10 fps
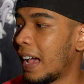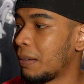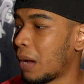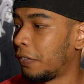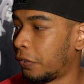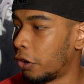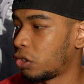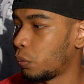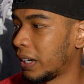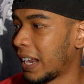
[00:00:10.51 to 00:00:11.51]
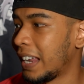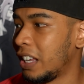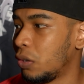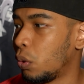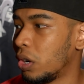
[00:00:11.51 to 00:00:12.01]
and my first one that I
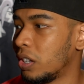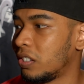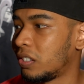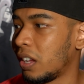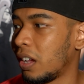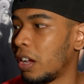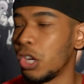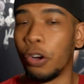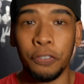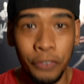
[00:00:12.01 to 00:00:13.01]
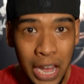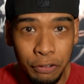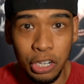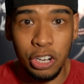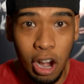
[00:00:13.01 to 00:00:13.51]
did was your
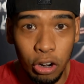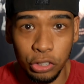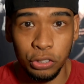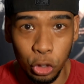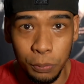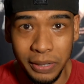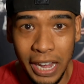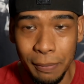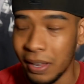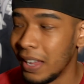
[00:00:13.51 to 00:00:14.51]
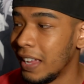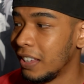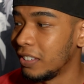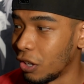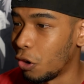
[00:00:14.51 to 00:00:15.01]
favorite Naruto Storm game.
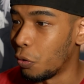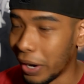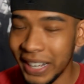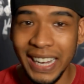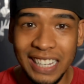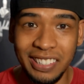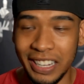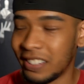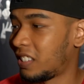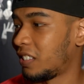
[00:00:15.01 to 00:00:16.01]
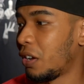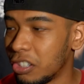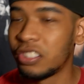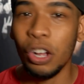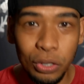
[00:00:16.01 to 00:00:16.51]
So we're gonna get into this. The
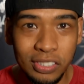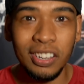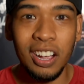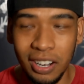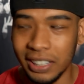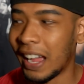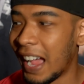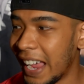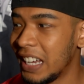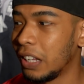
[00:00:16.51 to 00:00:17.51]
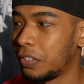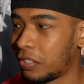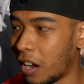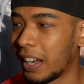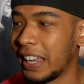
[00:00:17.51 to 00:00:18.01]
results are kind
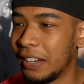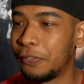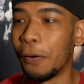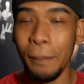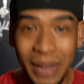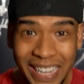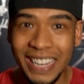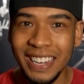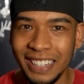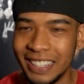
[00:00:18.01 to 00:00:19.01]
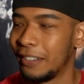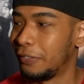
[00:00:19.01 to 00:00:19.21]
of shocking for me.